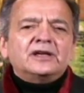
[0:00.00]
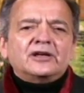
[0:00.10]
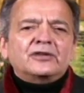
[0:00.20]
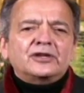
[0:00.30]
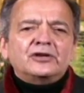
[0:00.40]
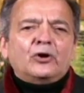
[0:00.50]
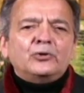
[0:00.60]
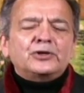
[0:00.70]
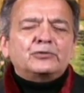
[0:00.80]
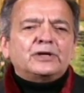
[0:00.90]
The
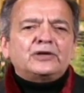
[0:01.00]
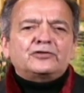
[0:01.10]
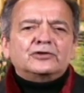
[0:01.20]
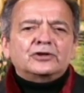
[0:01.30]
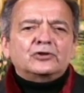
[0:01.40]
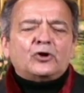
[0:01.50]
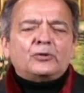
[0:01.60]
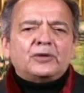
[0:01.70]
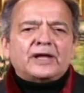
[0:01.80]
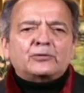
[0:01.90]
only reason the
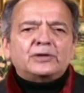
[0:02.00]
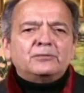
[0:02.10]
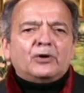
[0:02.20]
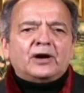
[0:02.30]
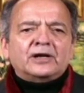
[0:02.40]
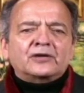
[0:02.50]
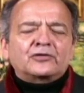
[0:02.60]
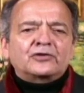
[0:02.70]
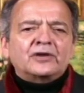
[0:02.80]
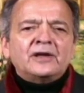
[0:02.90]
global equity
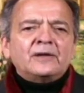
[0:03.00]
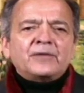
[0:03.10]
markets